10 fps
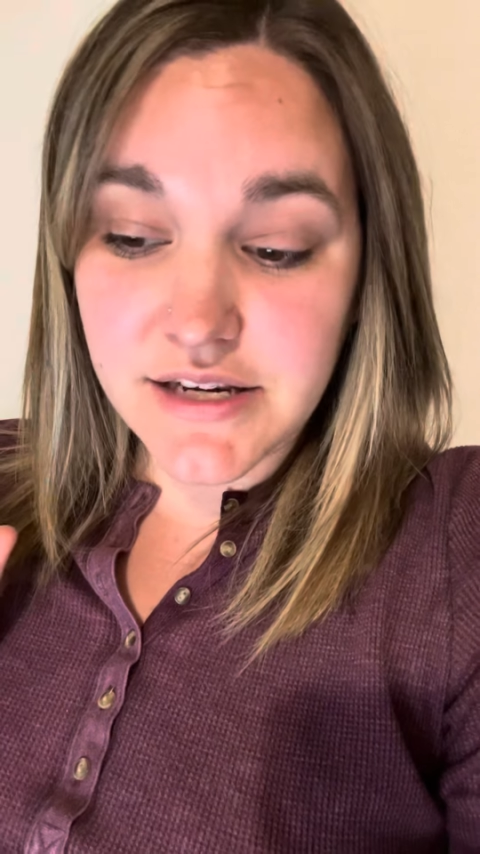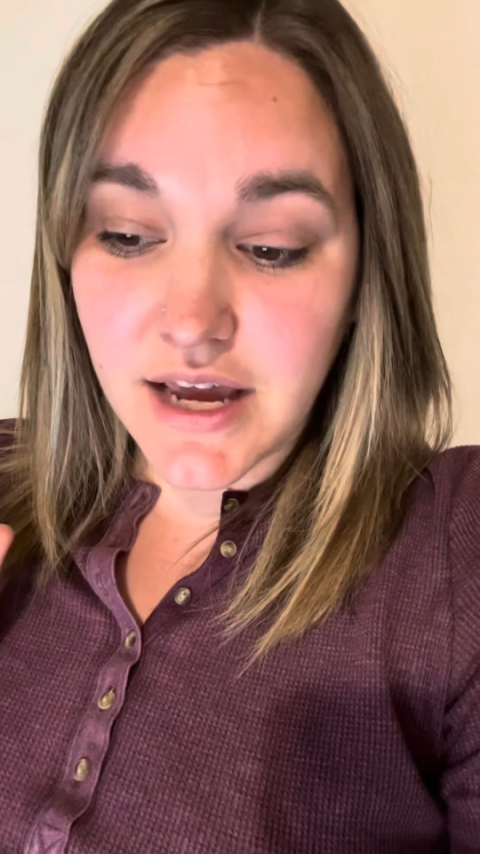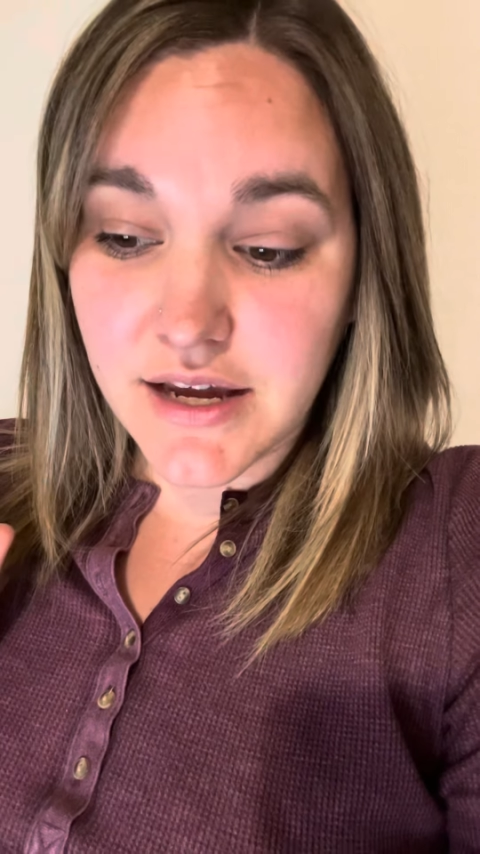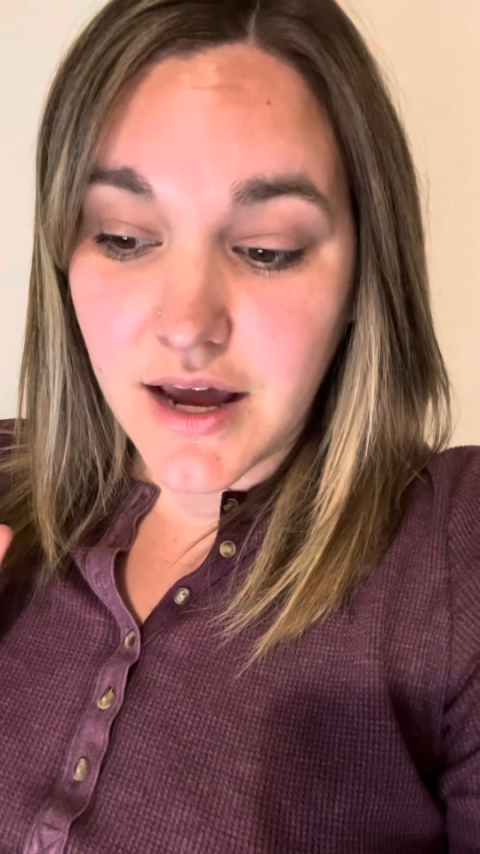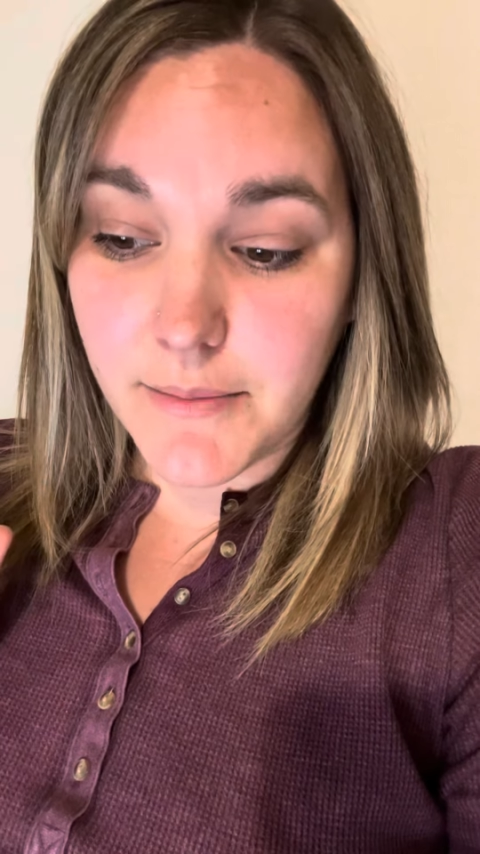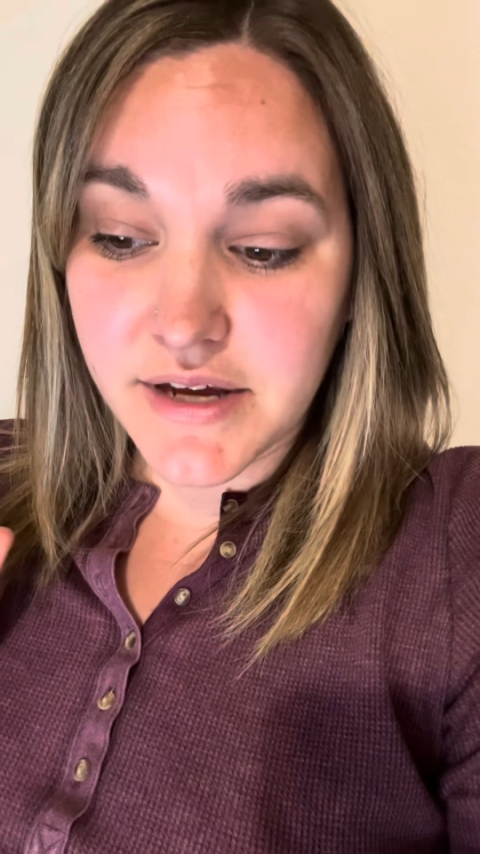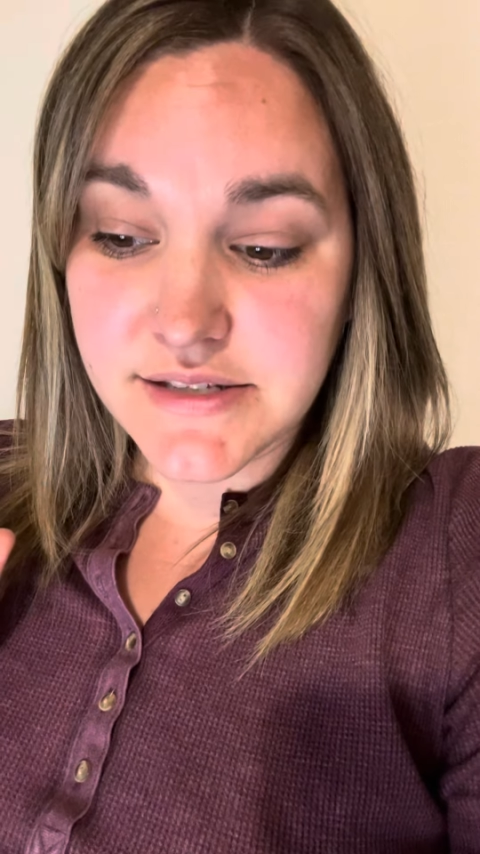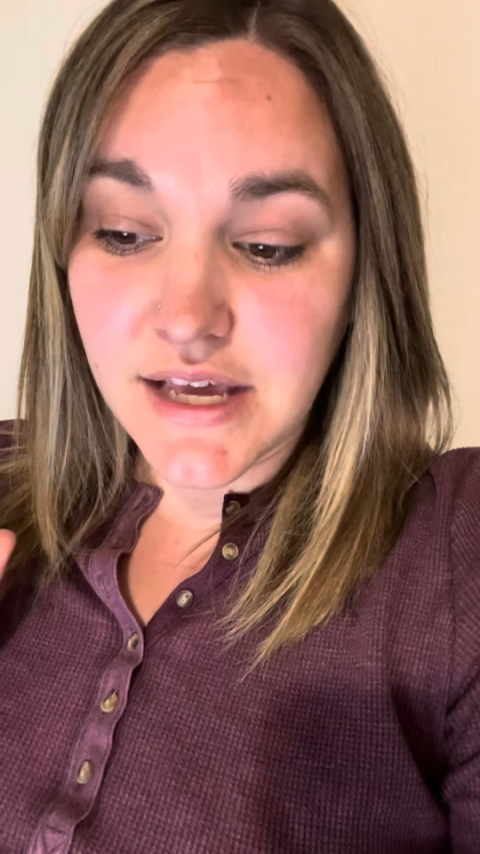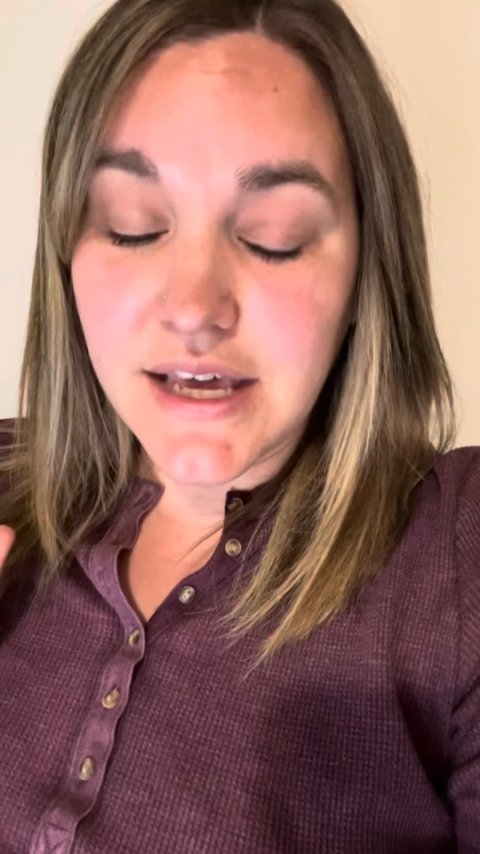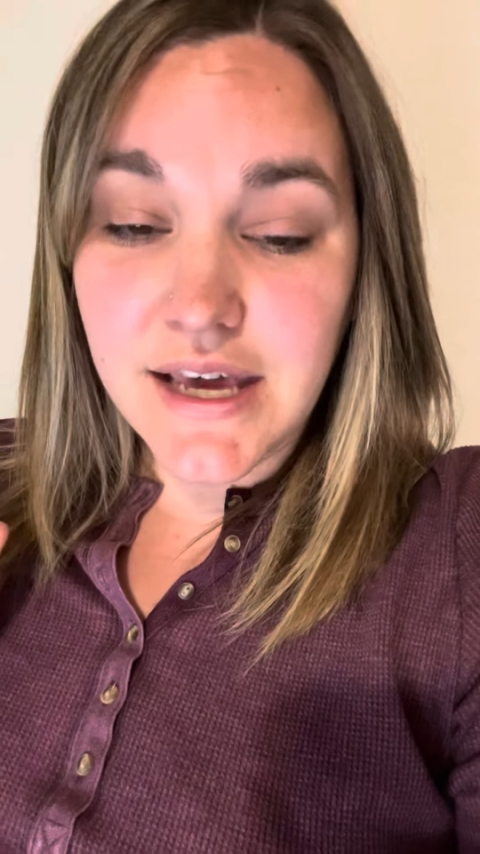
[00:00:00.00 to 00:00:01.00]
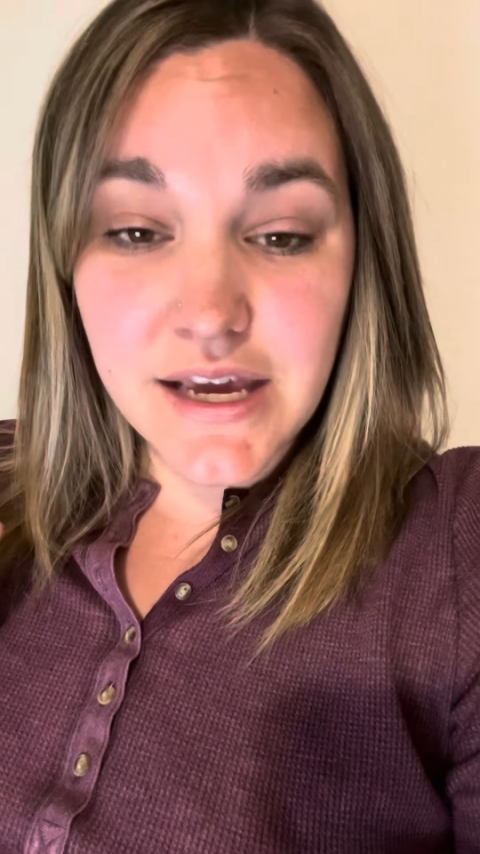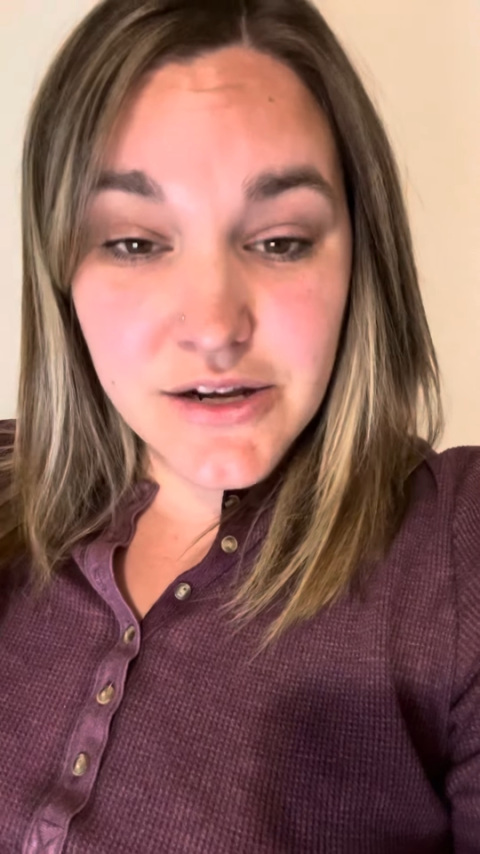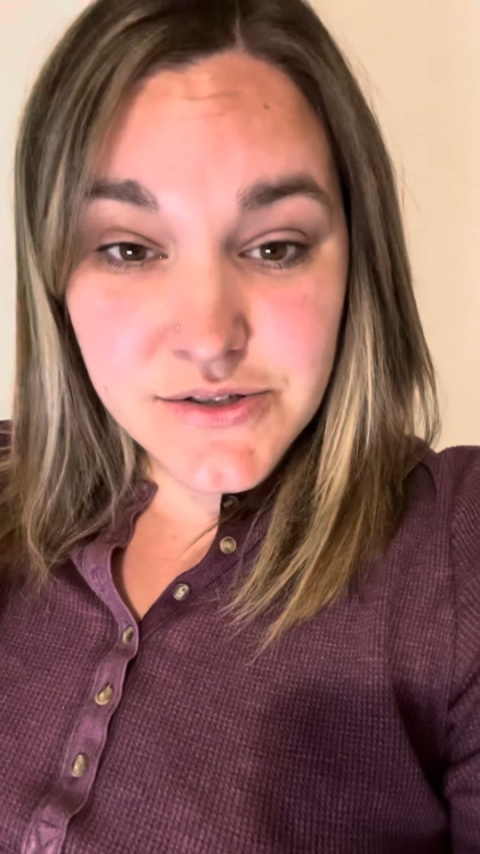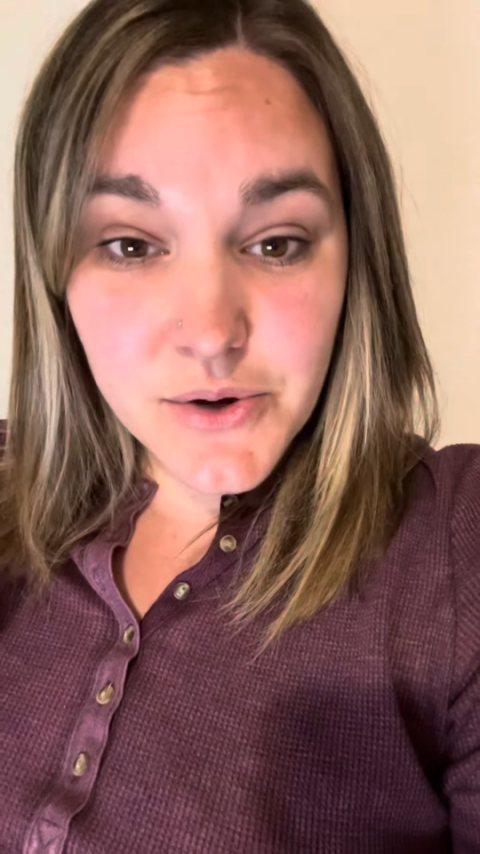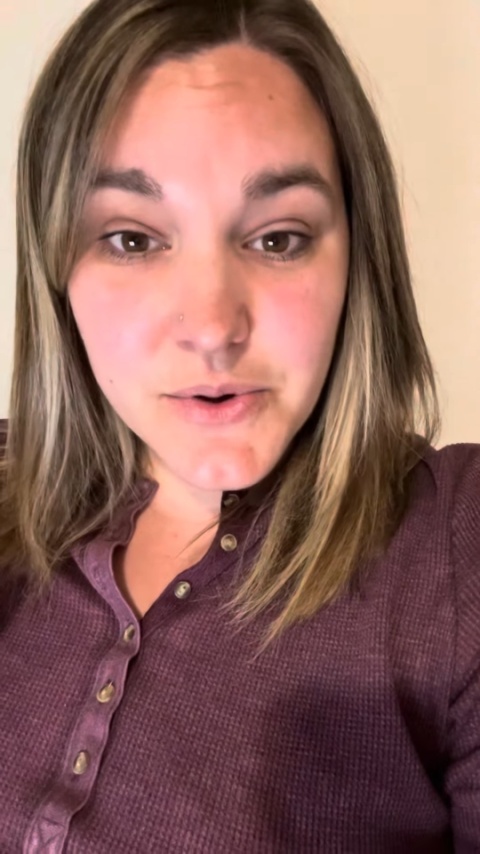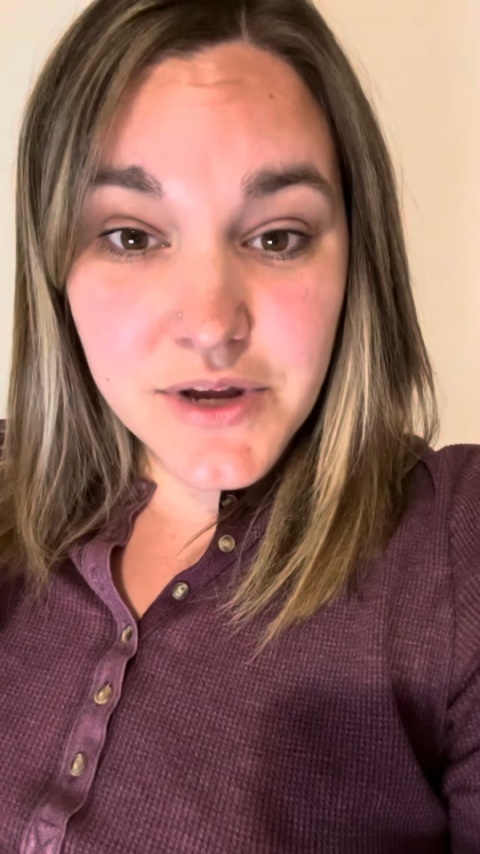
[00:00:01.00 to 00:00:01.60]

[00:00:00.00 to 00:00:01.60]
on economics, and also